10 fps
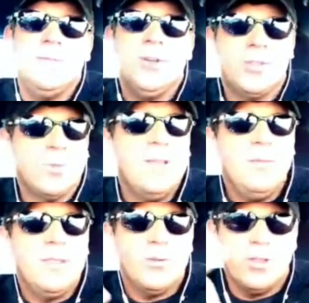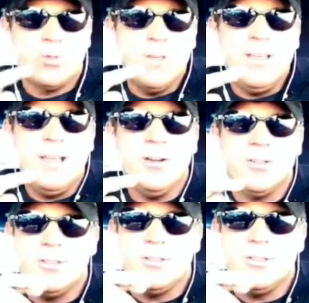There were three
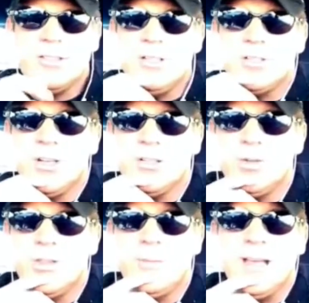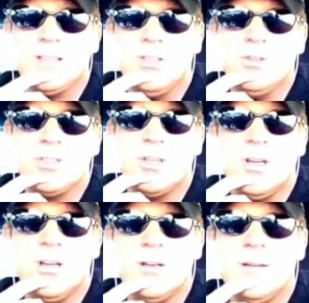characters that you saw in Truth of the Mask. You
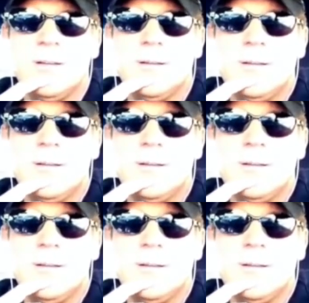saw